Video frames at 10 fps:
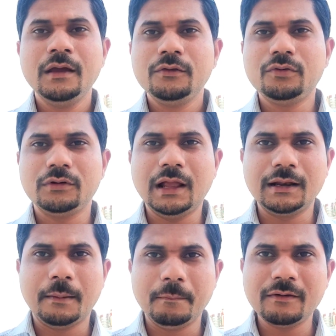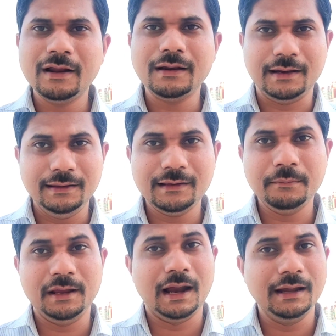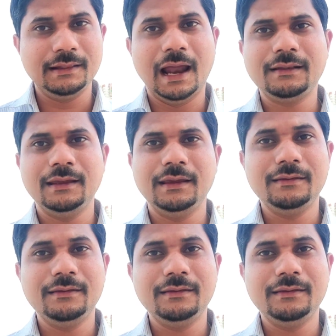So the number one reason behind that thing